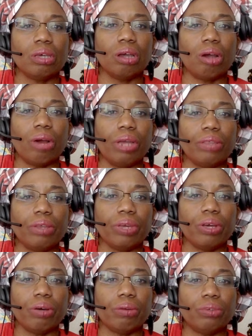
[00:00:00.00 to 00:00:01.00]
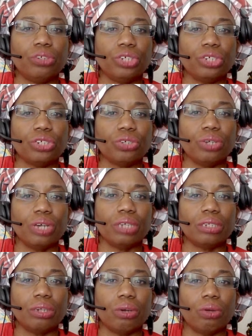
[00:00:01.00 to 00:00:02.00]
All right, there we go. Just so you
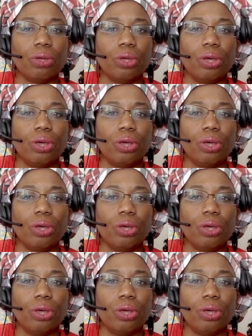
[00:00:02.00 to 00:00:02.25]
guys know.